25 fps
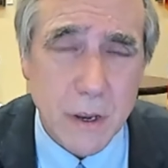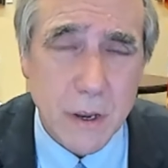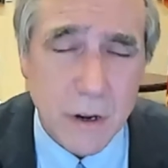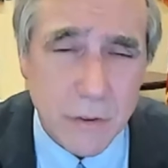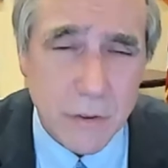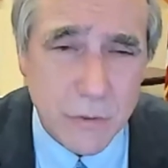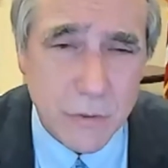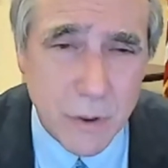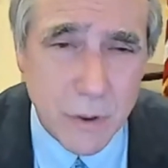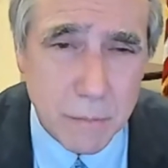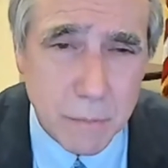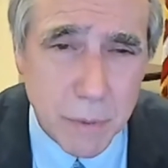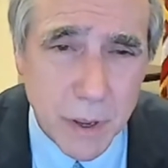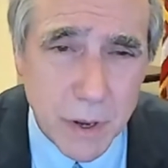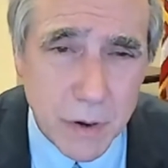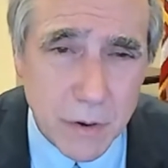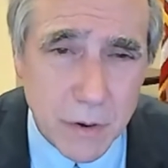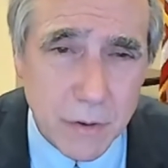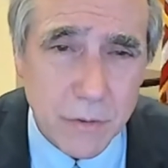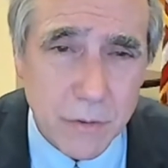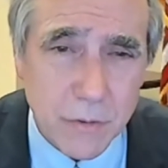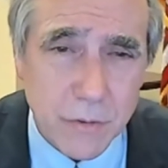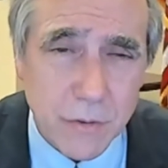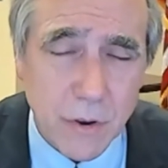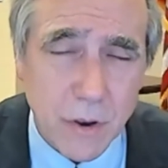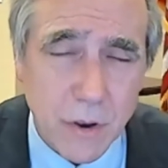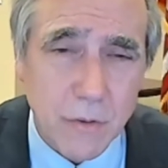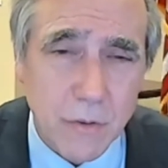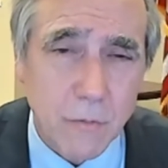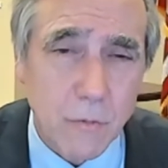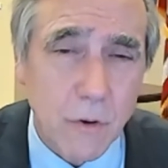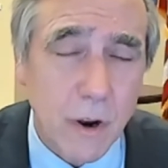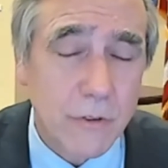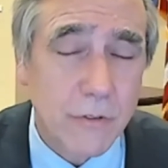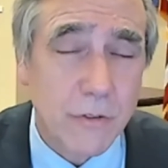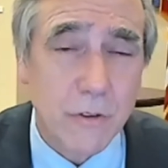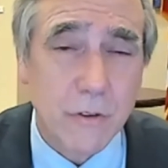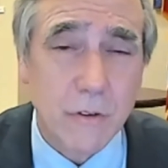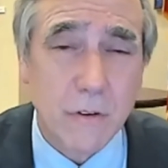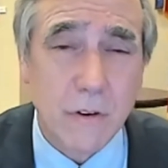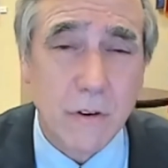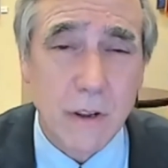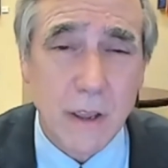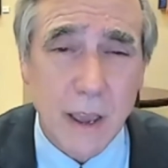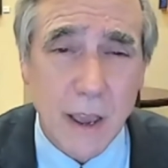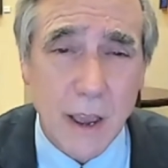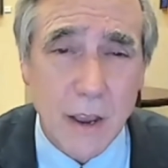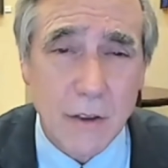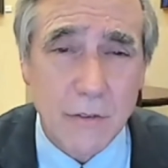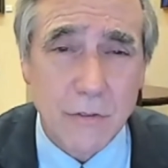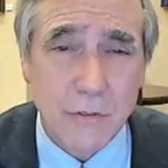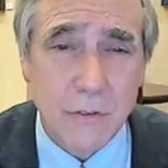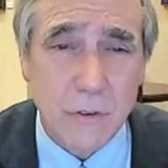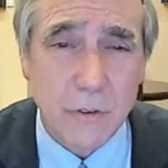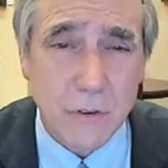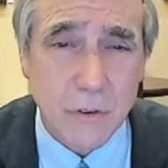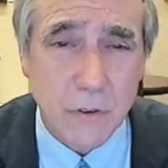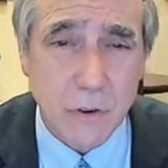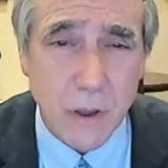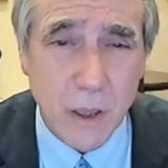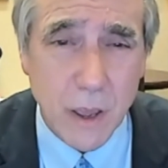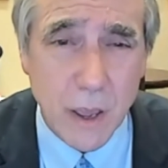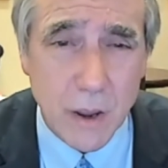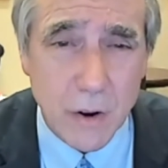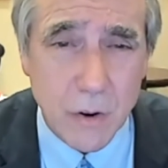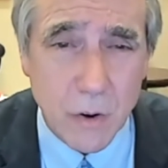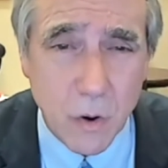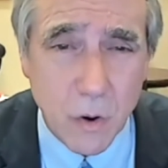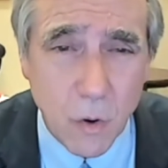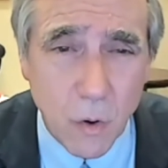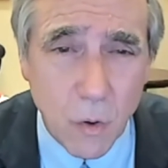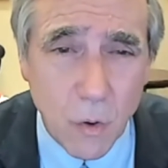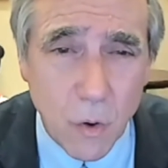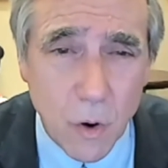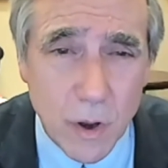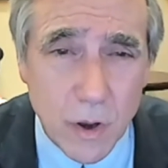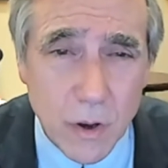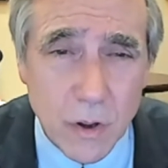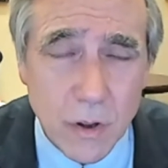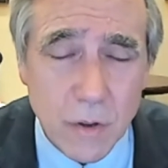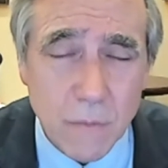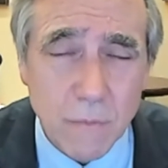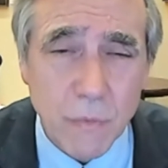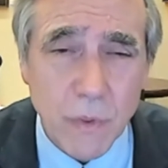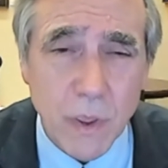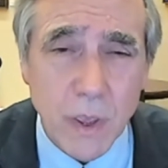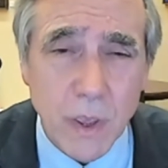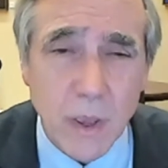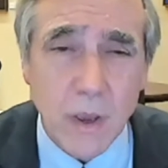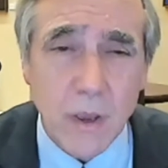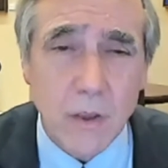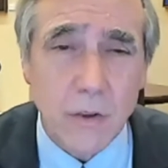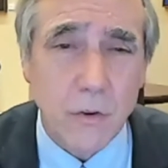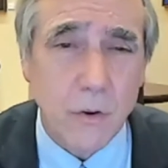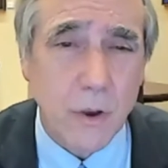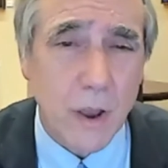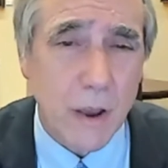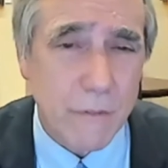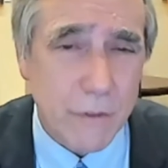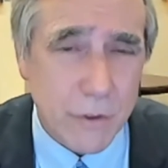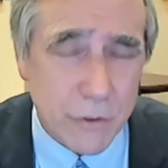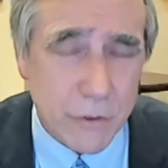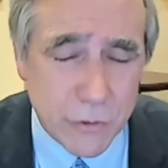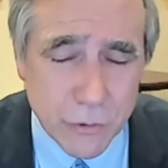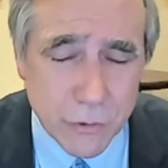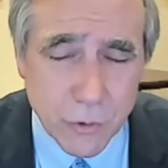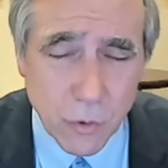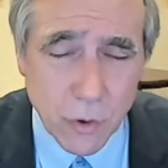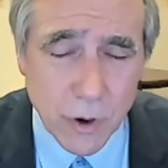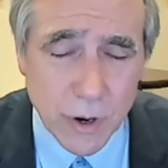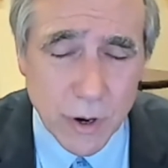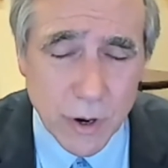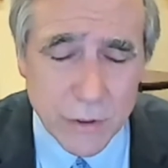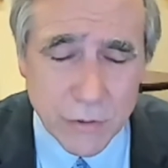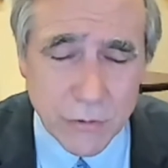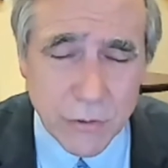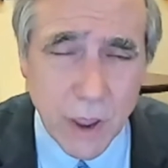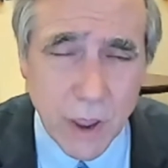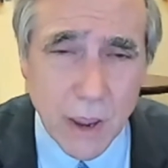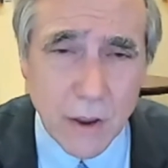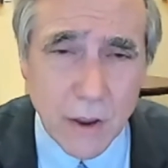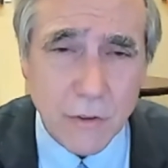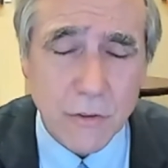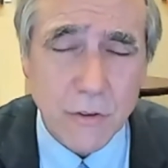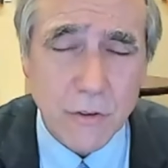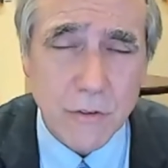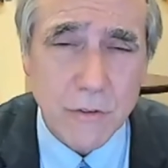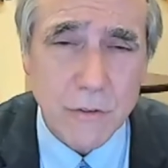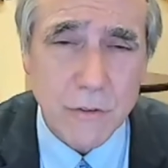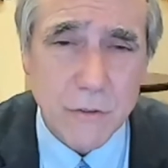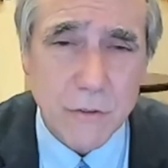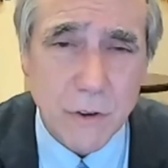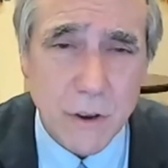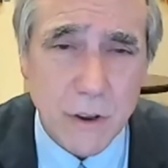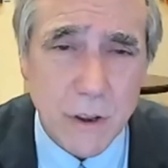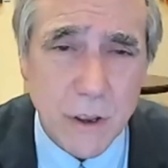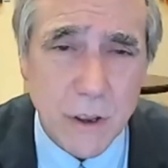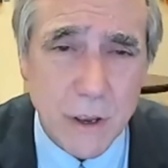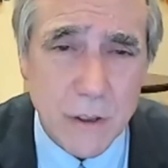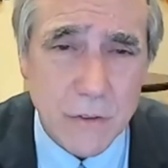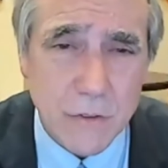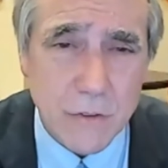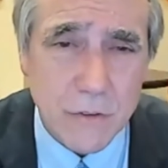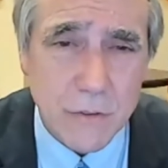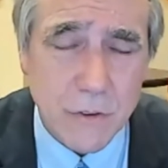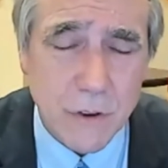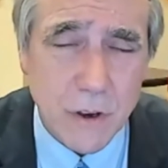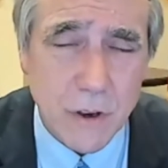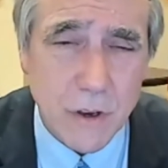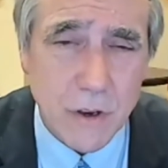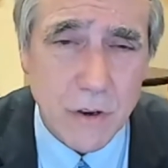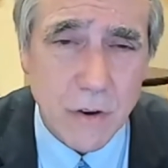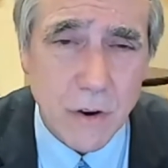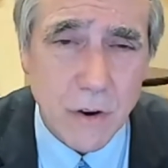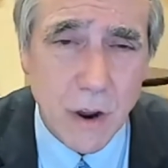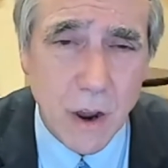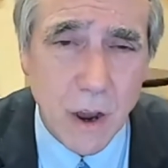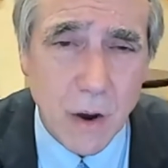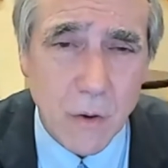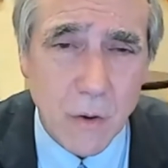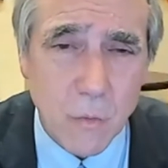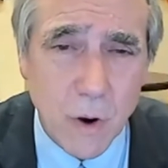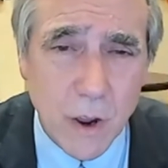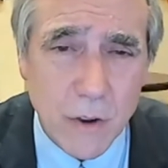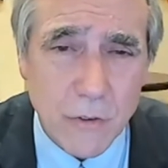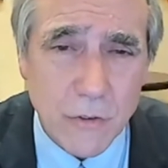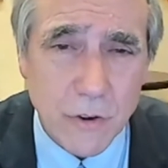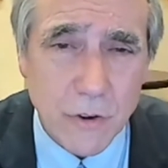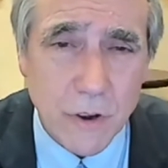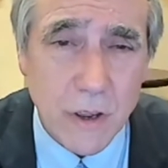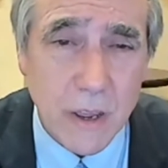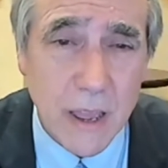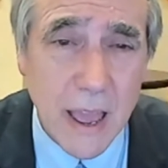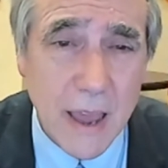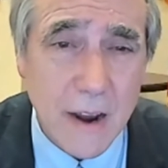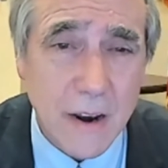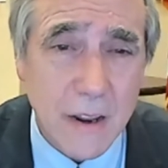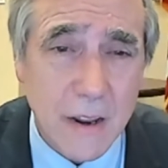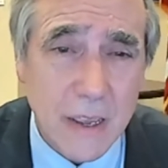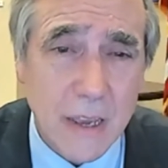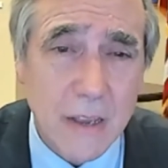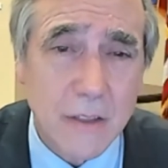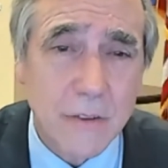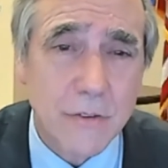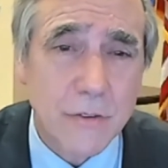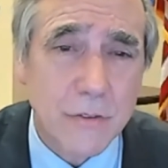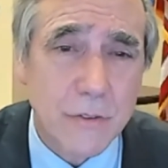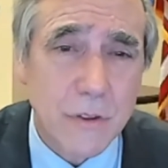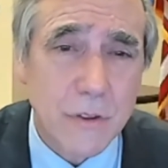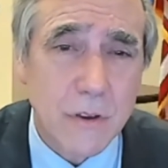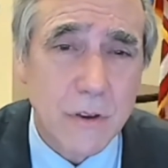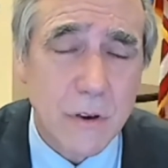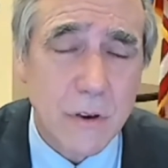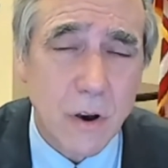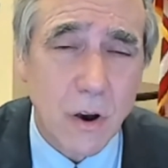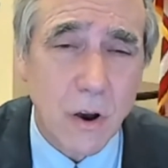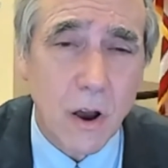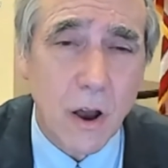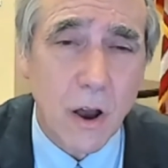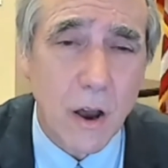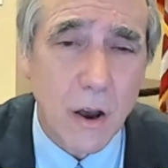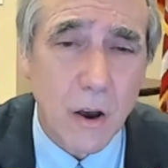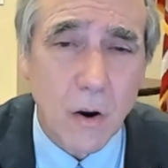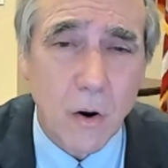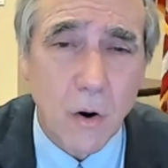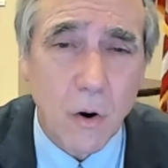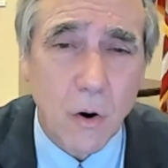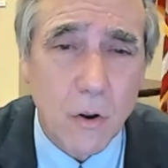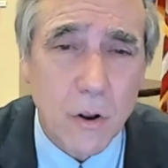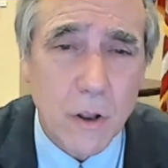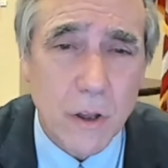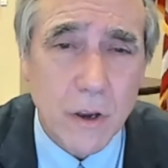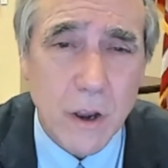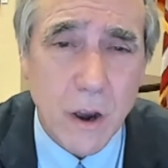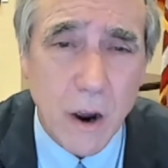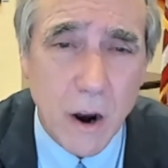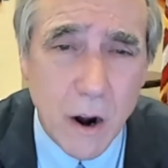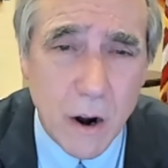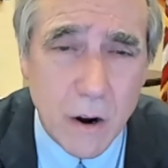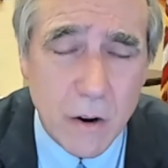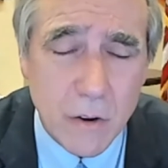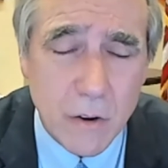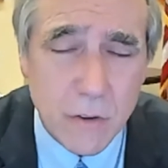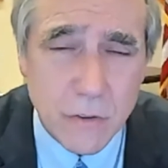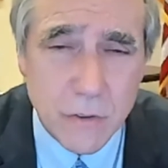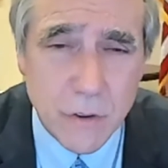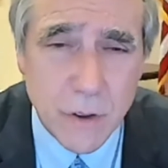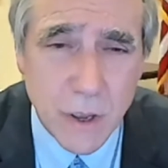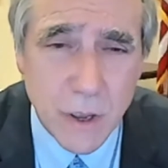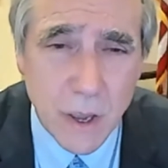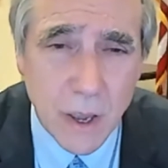its dependence on Russian gas and oil. You have historic sanctions against Russia and against the oligarchs.